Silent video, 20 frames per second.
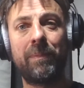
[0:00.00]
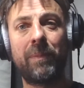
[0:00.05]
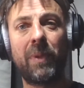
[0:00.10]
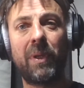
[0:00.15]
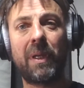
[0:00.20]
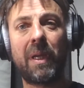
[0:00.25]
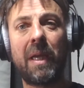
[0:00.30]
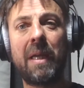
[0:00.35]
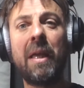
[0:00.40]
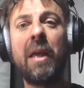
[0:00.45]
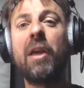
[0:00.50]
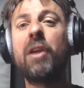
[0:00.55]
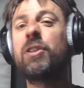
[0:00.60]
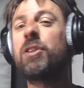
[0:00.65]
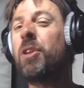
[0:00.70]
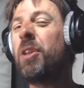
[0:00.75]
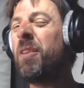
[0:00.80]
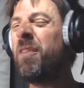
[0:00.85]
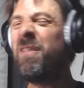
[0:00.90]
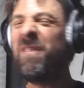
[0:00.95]
Okay,
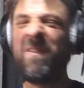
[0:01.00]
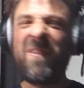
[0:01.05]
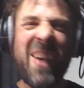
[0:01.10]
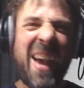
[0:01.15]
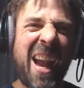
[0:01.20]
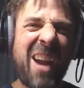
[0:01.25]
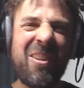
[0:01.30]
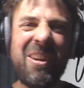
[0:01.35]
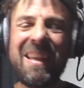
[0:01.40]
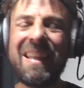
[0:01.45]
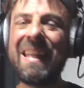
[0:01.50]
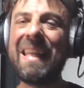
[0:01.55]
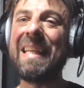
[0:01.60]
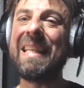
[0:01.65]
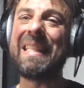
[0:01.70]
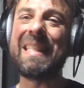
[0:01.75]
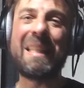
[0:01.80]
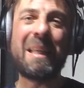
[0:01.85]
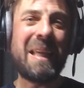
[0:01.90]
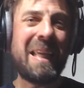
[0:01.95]
so at the very
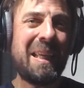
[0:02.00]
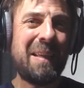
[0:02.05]
least,